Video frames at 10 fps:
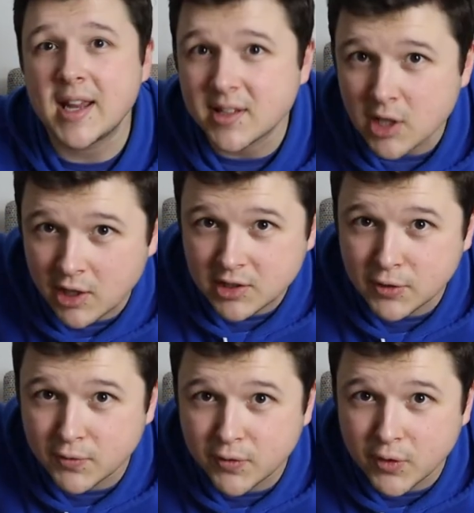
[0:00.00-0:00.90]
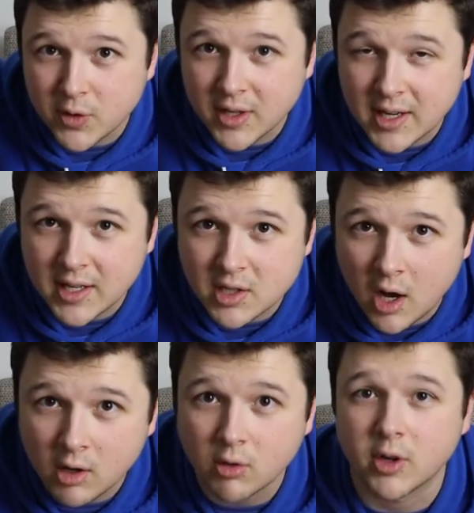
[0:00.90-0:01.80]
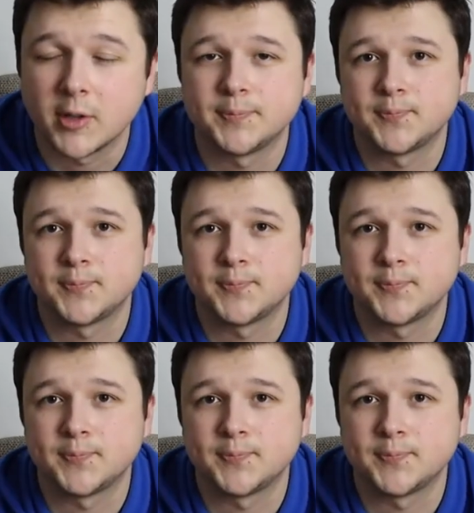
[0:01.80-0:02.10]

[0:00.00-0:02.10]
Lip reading: he is hunting for food and he's hungry.